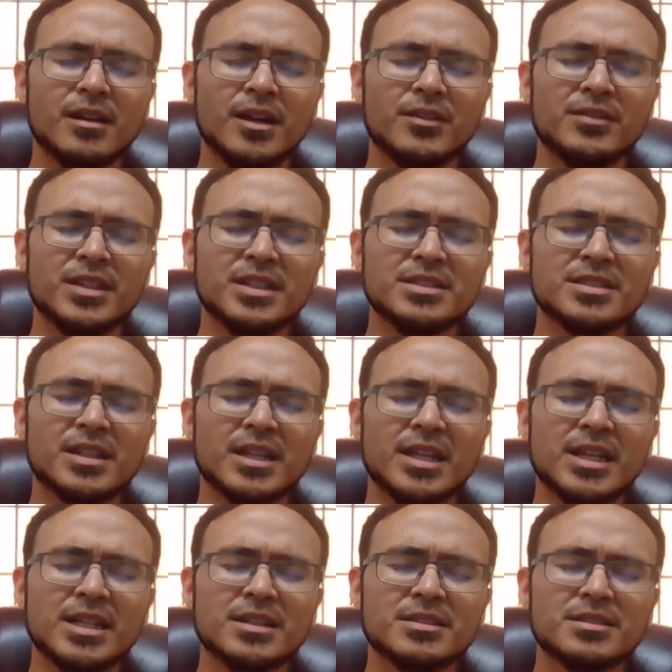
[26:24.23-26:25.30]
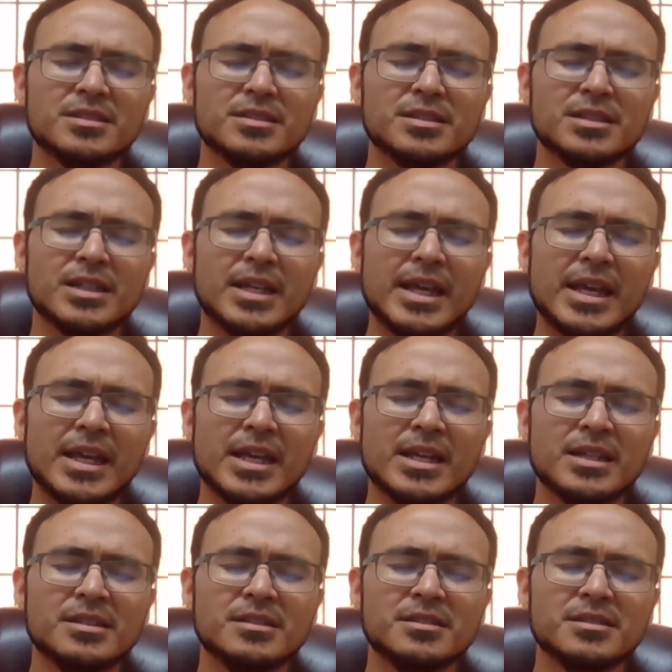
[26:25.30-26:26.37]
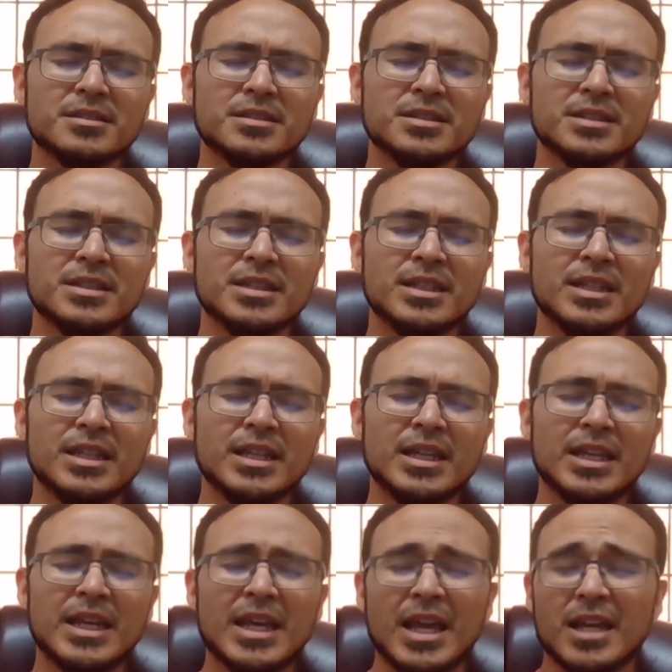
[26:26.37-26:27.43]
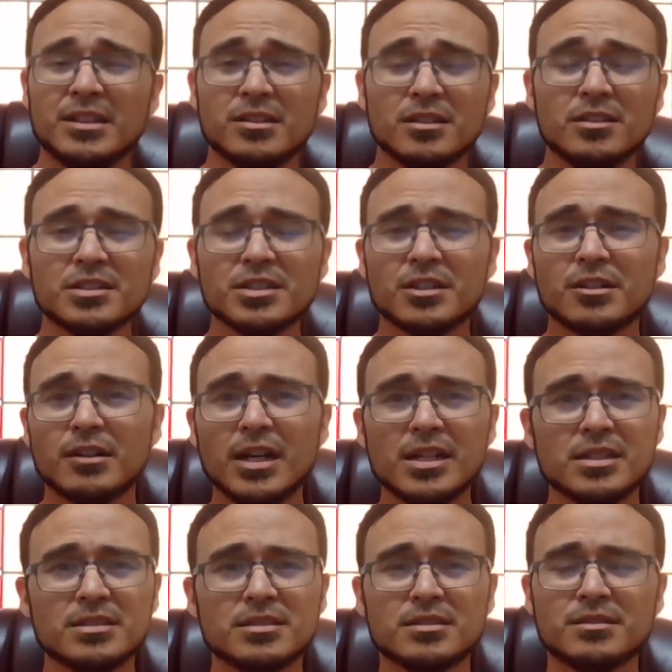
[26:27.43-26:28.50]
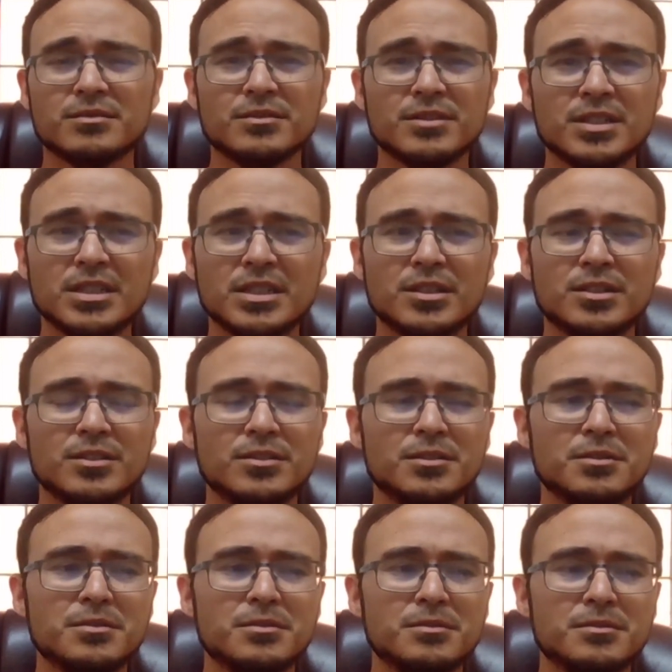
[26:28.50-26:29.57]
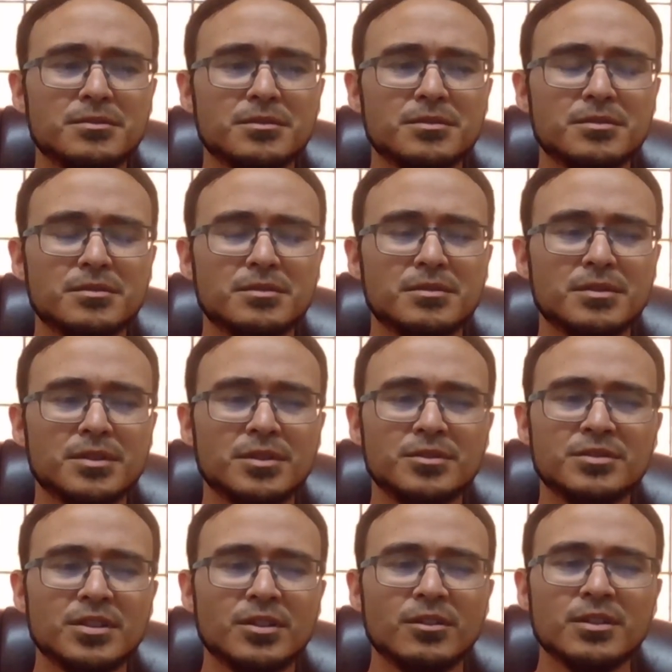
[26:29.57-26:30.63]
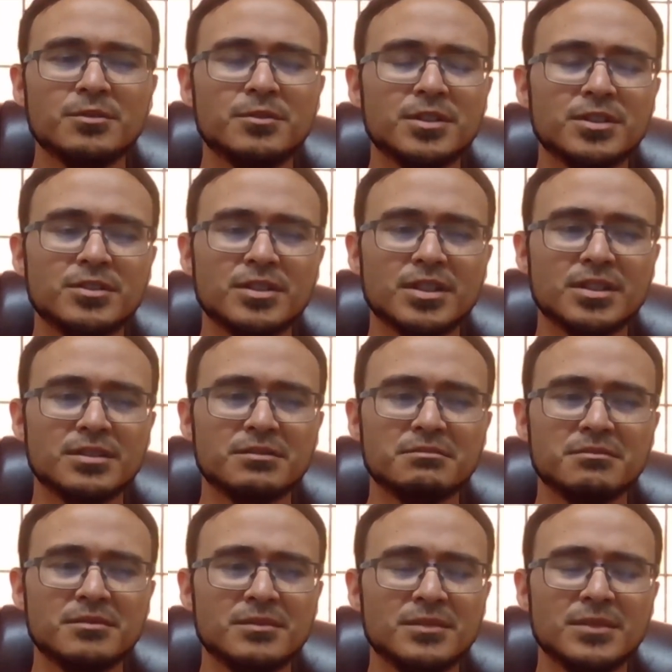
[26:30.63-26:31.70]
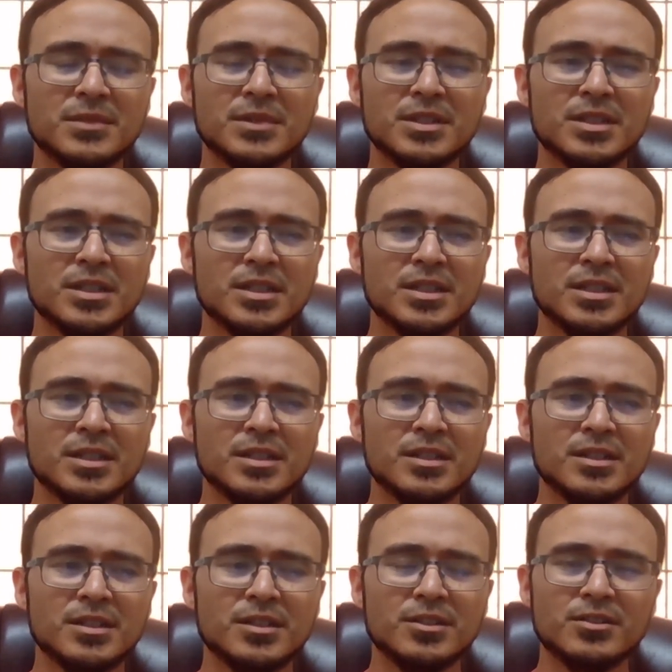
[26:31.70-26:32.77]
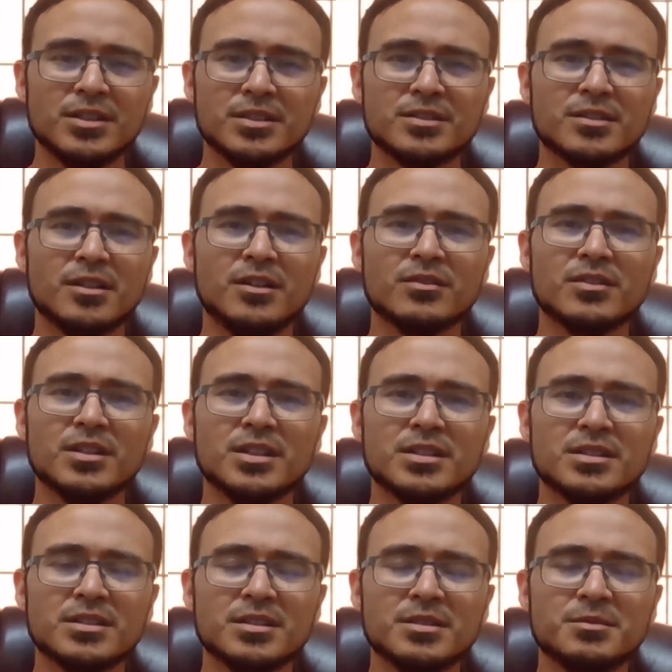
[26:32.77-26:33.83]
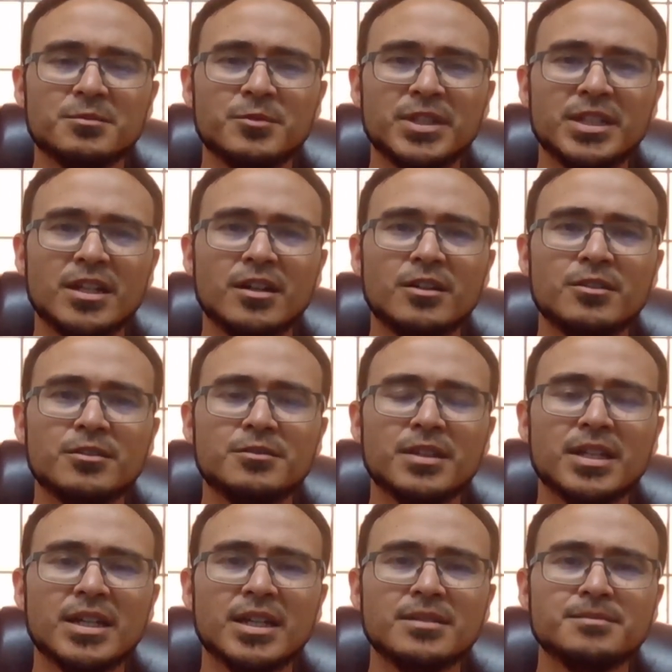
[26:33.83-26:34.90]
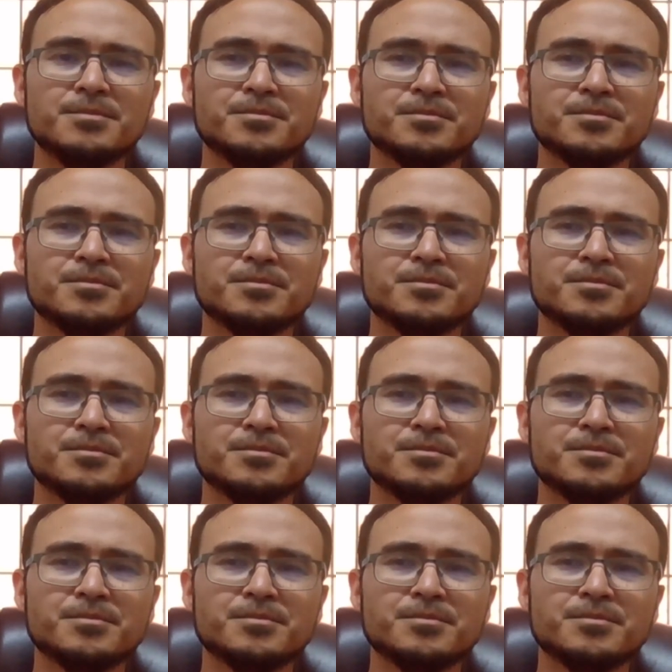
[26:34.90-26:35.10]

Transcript: of these things and and to look to Christ, really, who who's the only one who can who can solve this. Um, we know that